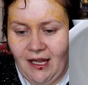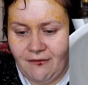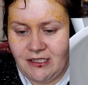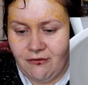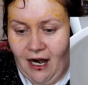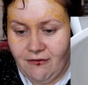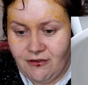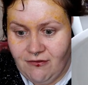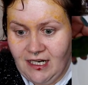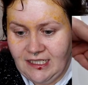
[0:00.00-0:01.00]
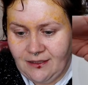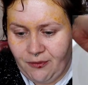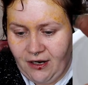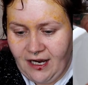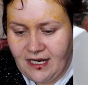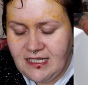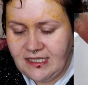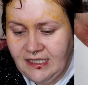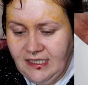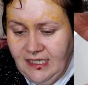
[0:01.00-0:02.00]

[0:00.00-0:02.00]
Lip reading: well. I was really surprised,